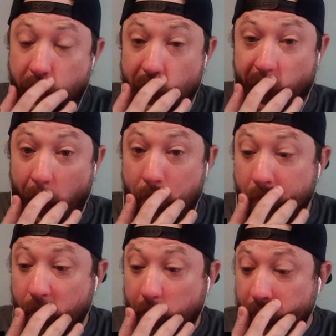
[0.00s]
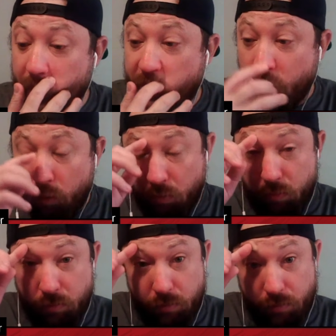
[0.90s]
Okay, so
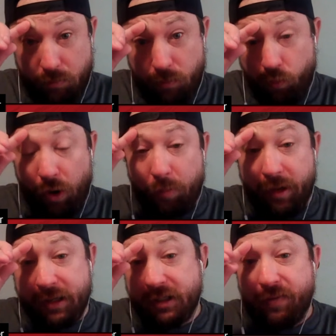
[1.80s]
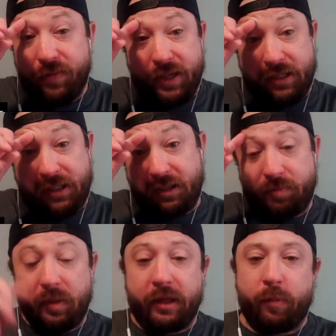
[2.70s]
rumblings of this
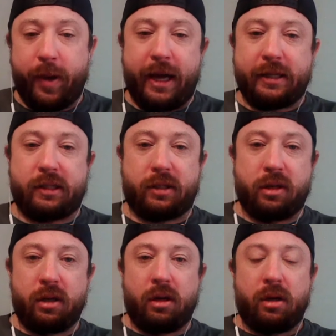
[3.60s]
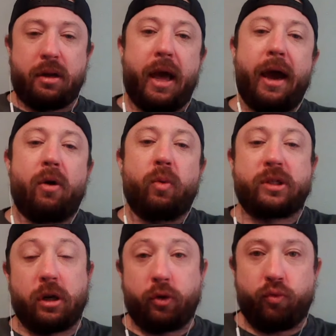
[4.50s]
in the past. Now
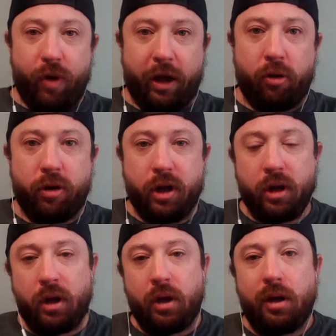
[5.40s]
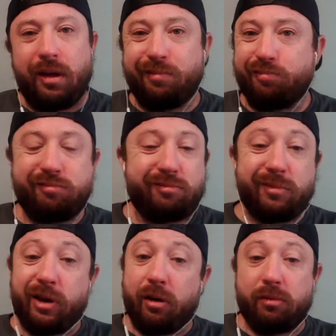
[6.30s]
it's on the record.
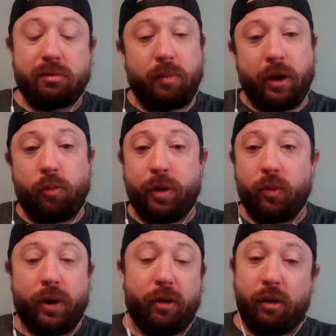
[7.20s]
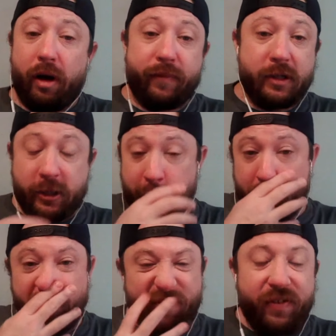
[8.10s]
You know, Michael Bidwill
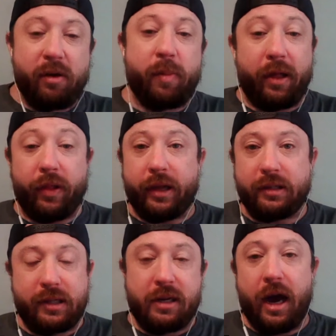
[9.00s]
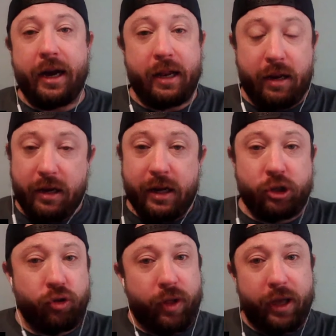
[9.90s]
obviously vehemently denied it
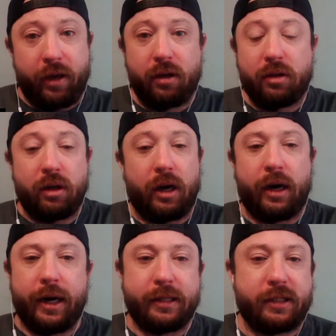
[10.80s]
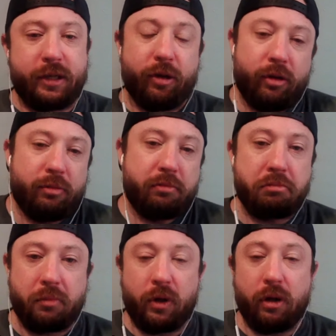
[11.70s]
initially, uh, and still, you